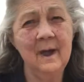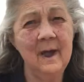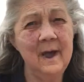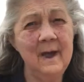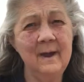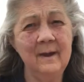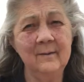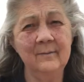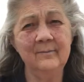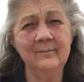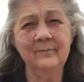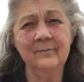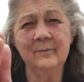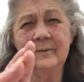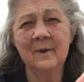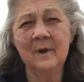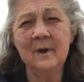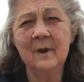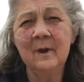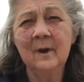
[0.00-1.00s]
Hey,
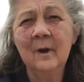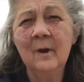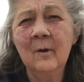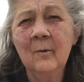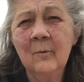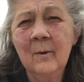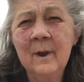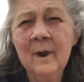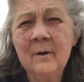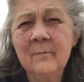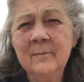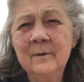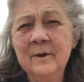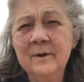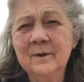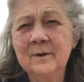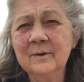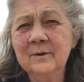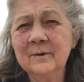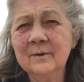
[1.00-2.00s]
whatever you
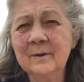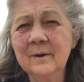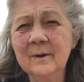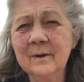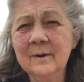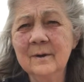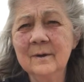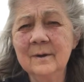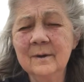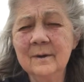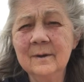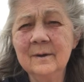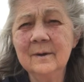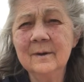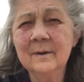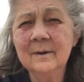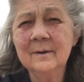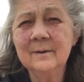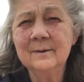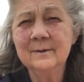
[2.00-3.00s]
do,
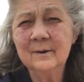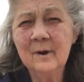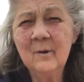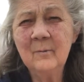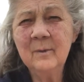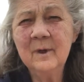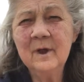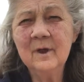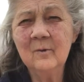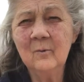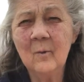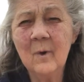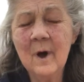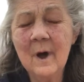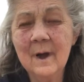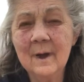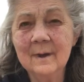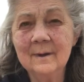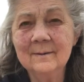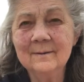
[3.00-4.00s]
start being
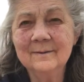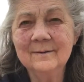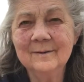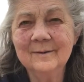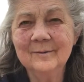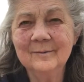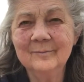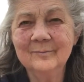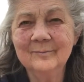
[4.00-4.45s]
wise.